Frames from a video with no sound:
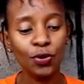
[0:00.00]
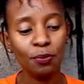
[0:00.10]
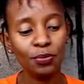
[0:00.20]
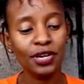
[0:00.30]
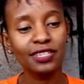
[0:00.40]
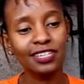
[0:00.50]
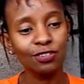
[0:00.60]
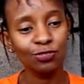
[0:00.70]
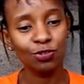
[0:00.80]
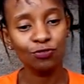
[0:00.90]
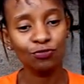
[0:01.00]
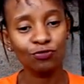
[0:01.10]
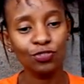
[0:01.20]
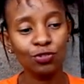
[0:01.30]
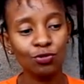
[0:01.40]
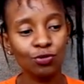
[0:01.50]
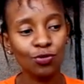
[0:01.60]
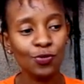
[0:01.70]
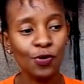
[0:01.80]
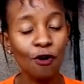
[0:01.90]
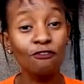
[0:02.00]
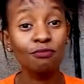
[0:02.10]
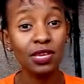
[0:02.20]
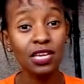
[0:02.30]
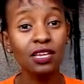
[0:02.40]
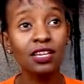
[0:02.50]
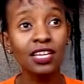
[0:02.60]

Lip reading: a breakdown of me.